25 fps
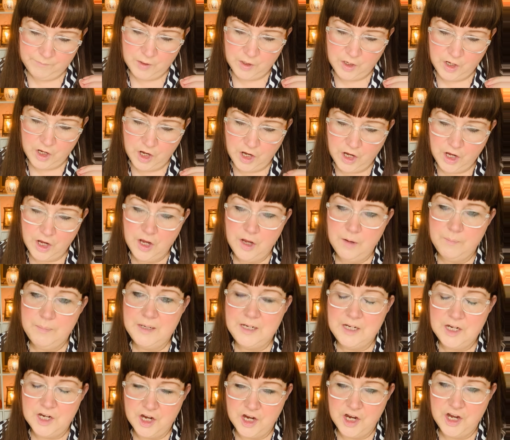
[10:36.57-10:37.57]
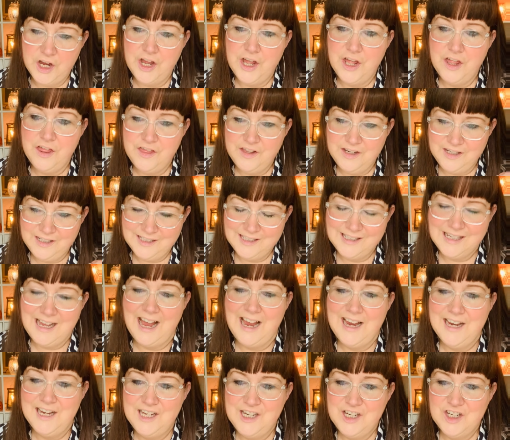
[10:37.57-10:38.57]
herby earthy
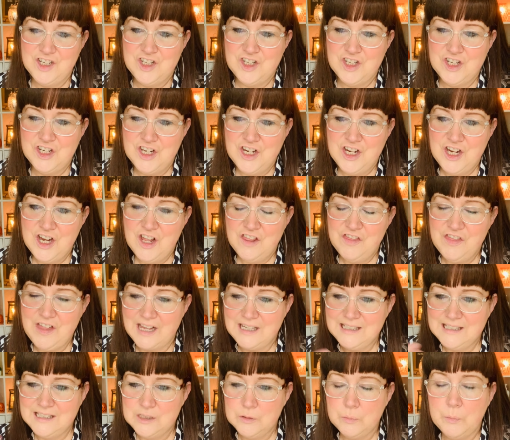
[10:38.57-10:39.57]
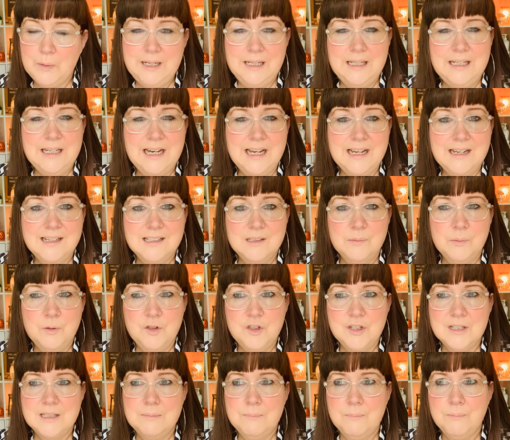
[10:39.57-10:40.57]
sage. That sweetness would
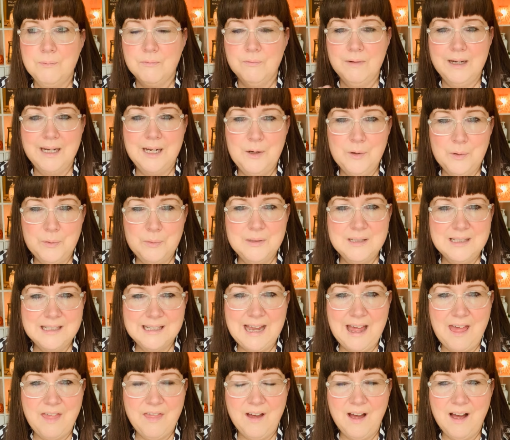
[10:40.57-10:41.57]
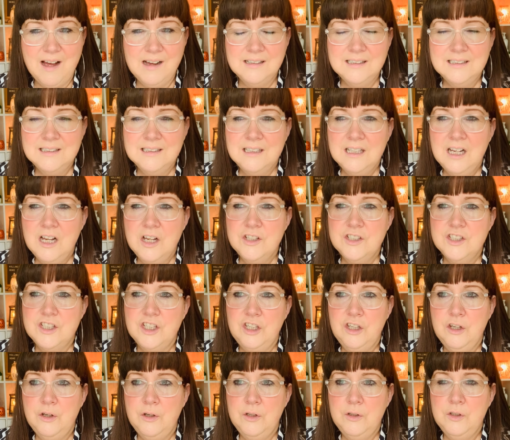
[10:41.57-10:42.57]
just bring it all together. So
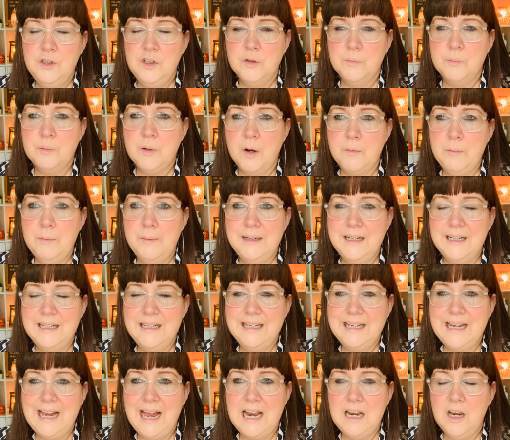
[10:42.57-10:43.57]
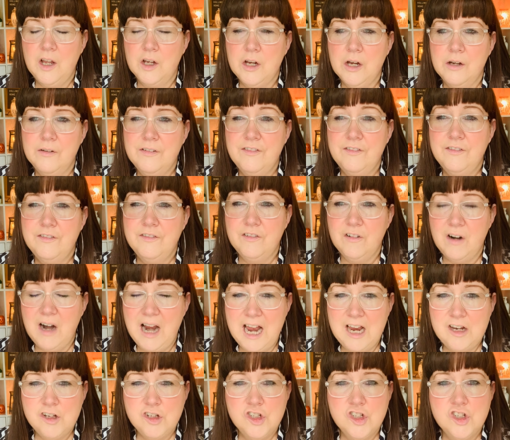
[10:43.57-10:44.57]
you're probably going to get like a
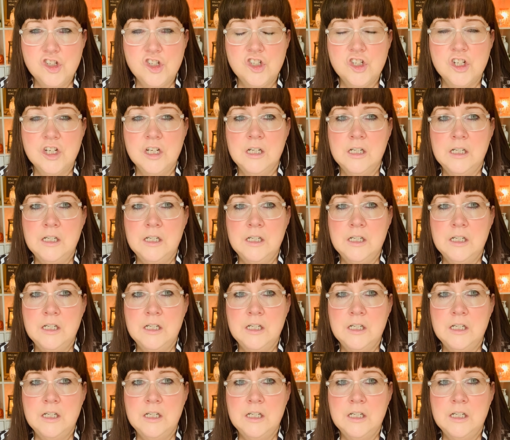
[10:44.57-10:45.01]
fresh,